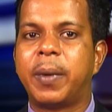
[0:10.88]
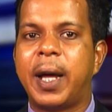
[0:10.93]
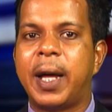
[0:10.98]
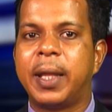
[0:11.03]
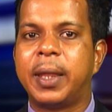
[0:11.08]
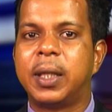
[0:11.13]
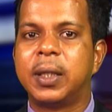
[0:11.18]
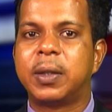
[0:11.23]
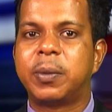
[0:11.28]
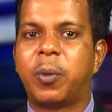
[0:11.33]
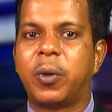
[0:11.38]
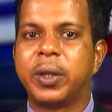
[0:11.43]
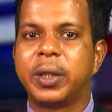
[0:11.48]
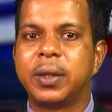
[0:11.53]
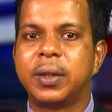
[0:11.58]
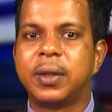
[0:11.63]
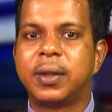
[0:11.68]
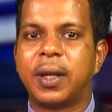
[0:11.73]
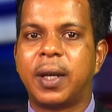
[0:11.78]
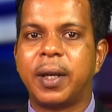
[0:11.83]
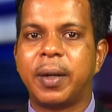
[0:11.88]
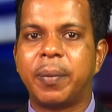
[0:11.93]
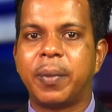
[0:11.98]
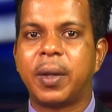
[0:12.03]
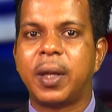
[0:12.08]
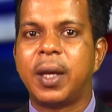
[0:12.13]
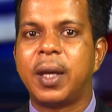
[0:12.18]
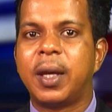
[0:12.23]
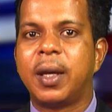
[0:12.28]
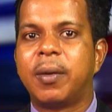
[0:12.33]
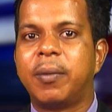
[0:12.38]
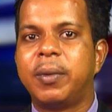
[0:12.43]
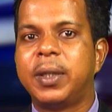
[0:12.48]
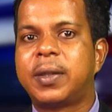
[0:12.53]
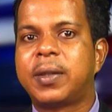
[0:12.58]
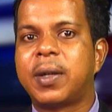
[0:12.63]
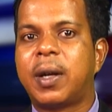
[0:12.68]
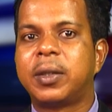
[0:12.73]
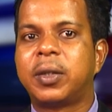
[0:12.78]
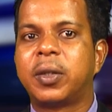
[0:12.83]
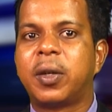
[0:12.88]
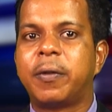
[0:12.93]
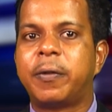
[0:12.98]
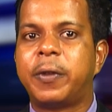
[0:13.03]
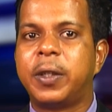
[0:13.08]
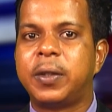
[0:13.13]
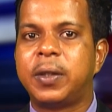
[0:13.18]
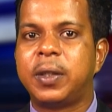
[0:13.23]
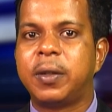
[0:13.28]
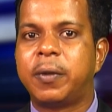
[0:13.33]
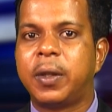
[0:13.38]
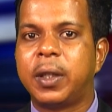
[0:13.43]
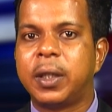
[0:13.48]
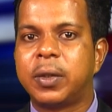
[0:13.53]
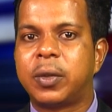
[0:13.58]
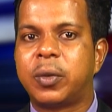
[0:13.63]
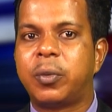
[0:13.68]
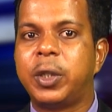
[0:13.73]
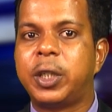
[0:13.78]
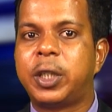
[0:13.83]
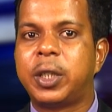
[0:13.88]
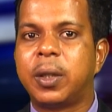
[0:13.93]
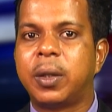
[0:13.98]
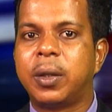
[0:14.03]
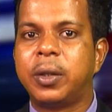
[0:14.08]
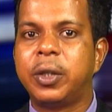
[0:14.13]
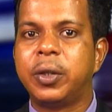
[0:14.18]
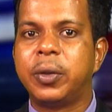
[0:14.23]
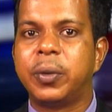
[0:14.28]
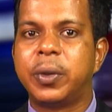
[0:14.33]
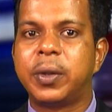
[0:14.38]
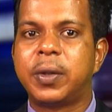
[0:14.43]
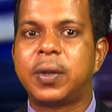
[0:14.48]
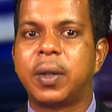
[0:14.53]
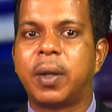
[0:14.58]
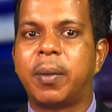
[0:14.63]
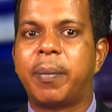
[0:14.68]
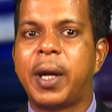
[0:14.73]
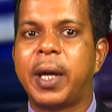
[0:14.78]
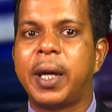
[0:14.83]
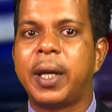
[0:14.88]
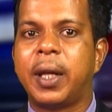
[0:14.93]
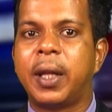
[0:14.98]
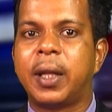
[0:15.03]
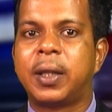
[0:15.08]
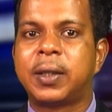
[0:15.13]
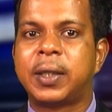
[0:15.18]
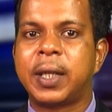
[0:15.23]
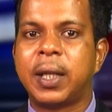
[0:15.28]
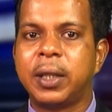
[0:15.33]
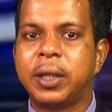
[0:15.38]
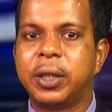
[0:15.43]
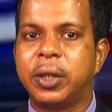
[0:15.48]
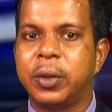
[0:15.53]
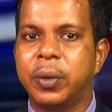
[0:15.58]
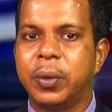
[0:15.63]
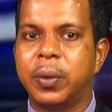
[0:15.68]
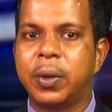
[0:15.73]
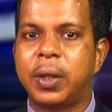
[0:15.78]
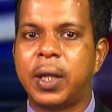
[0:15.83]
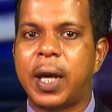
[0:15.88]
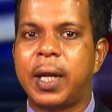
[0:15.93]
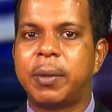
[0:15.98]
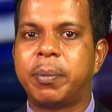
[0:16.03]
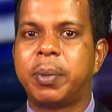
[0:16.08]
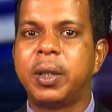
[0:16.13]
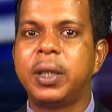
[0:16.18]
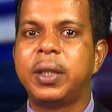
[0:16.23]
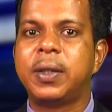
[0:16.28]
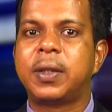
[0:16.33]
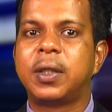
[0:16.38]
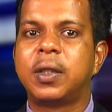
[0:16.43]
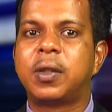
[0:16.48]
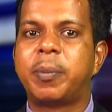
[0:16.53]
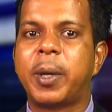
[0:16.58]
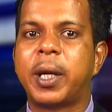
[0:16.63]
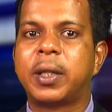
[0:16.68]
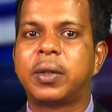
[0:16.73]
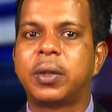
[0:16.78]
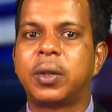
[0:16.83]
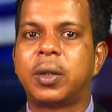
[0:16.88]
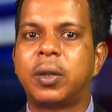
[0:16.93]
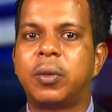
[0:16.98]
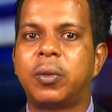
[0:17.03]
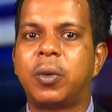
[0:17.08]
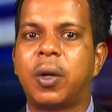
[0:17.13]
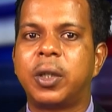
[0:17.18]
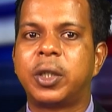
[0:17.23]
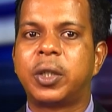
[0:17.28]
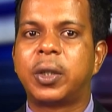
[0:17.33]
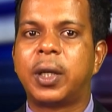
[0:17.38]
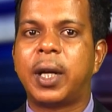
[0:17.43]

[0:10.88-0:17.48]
at this point in time. We start off this evening's regional news by telling you that Police Inspector Roger